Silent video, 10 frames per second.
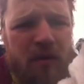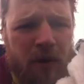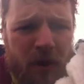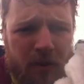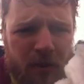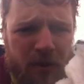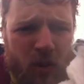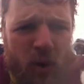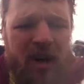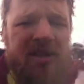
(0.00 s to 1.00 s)
from
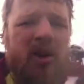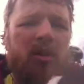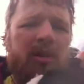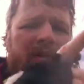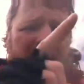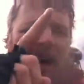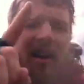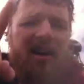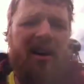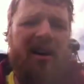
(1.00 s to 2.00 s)
the west coast of
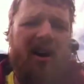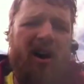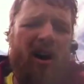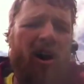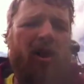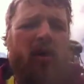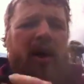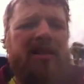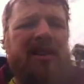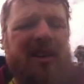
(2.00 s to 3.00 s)
Canada all the
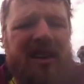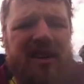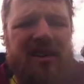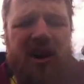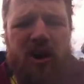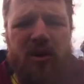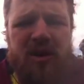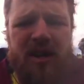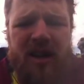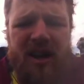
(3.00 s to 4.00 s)
way to the east
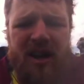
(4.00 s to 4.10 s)
coast.